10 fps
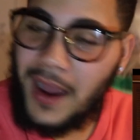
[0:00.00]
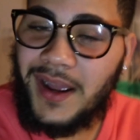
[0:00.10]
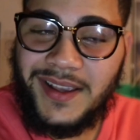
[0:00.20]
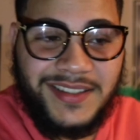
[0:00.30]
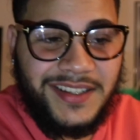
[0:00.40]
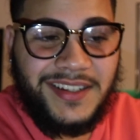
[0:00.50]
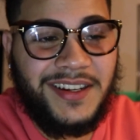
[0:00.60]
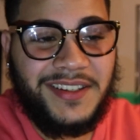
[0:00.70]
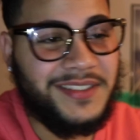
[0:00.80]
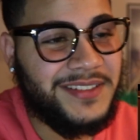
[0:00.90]
I ain't see
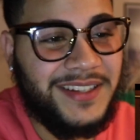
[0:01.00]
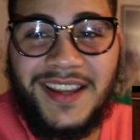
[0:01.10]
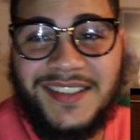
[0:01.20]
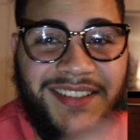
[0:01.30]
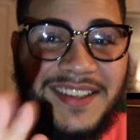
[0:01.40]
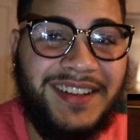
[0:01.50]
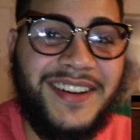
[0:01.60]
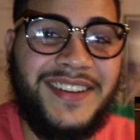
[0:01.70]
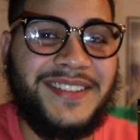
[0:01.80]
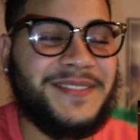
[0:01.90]
nothing. Y'all ain't see
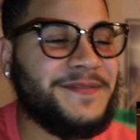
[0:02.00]
nothing.